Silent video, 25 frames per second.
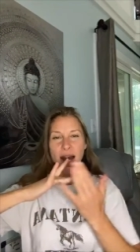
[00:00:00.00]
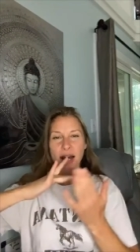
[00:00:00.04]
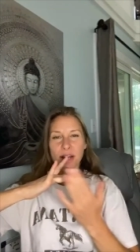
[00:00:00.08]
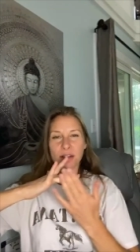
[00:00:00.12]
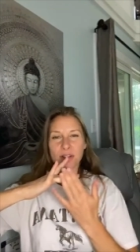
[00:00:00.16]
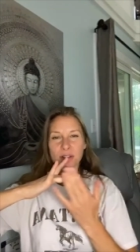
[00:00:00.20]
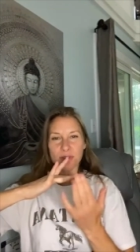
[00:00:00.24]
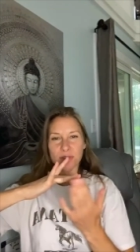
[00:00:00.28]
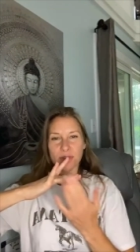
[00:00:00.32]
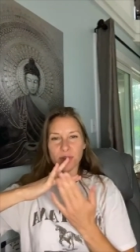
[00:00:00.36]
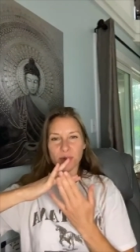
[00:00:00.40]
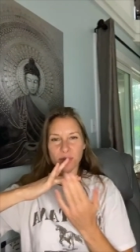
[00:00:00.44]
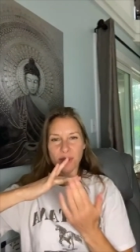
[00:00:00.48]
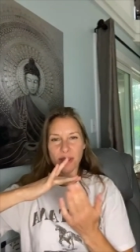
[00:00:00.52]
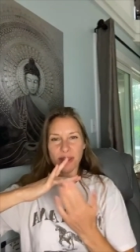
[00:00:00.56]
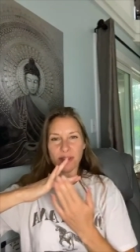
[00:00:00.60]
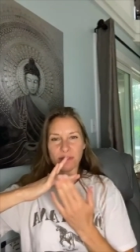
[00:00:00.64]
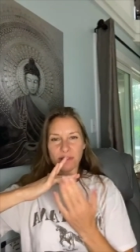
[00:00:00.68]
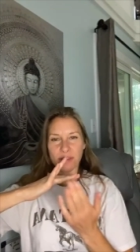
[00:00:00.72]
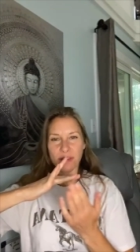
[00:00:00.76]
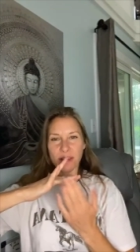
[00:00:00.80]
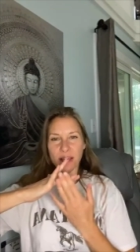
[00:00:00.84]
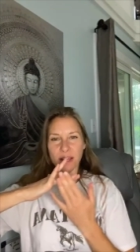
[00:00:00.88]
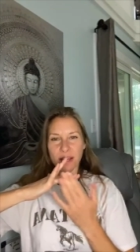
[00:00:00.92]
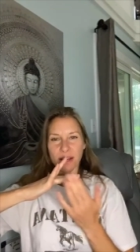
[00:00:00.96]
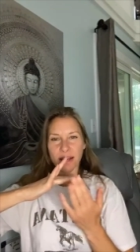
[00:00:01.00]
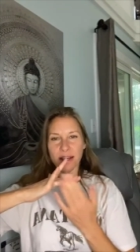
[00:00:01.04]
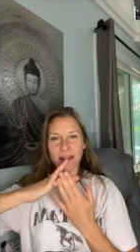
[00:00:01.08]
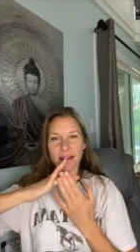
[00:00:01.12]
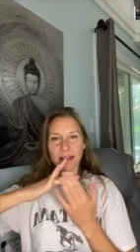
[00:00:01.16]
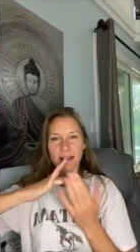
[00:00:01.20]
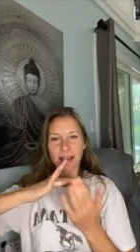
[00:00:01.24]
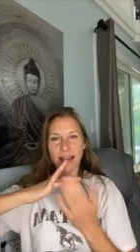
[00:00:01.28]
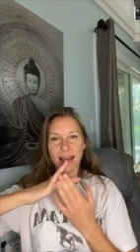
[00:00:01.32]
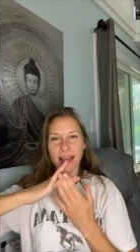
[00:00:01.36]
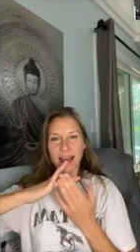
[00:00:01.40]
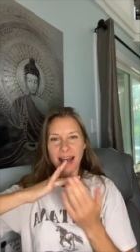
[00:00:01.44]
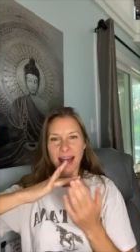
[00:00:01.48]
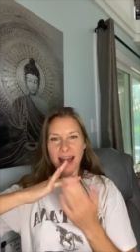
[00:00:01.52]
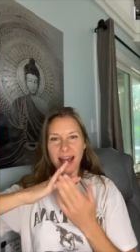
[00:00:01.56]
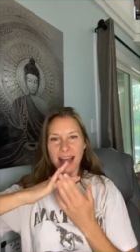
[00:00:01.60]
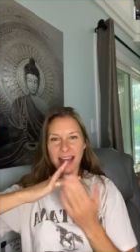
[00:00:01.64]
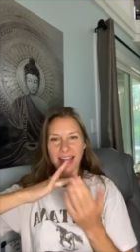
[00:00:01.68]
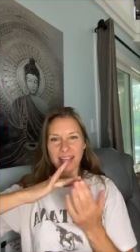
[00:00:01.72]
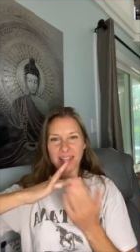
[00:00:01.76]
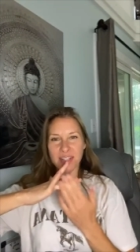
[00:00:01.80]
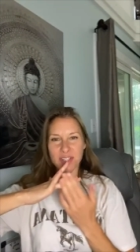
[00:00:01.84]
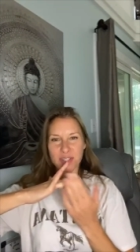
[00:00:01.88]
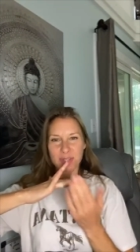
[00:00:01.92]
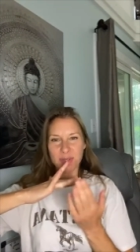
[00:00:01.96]
Under the ring finger,
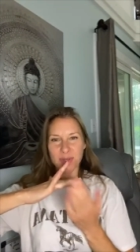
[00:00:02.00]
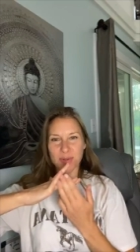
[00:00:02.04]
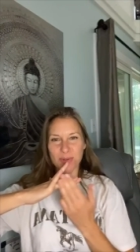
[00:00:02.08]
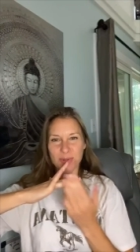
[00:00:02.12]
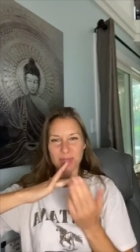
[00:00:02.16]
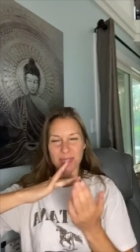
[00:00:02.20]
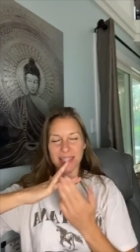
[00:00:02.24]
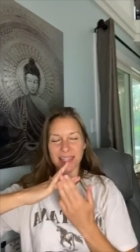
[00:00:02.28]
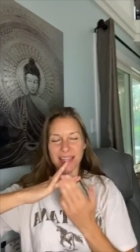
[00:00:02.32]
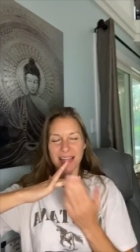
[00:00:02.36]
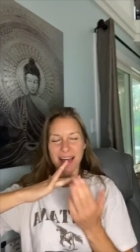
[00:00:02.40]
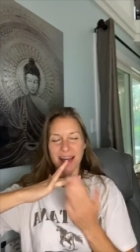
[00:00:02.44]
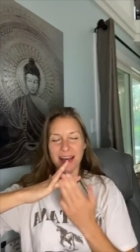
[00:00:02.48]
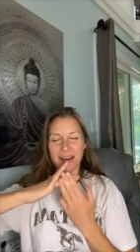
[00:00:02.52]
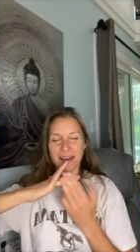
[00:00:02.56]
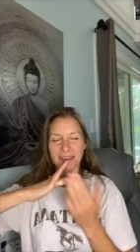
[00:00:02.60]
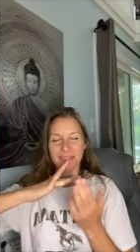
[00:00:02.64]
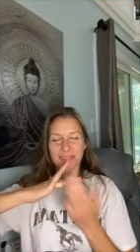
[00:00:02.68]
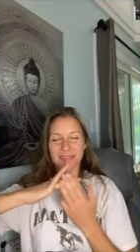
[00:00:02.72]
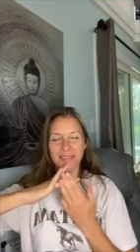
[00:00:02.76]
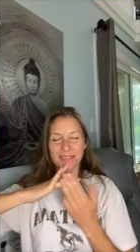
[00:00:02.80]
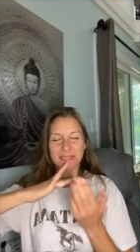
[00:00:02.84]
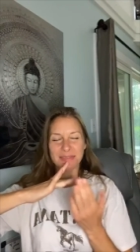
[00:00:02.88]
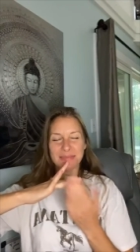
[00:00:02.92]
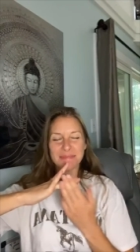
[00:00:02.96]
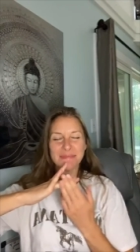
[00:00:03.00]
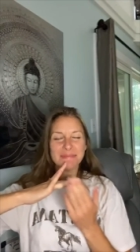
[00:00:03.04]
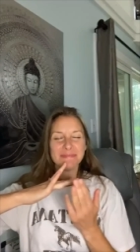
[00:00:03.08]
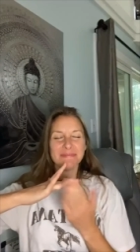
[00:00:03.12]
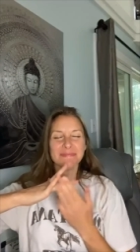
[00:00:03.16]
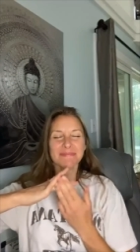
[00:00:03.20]
I choose love.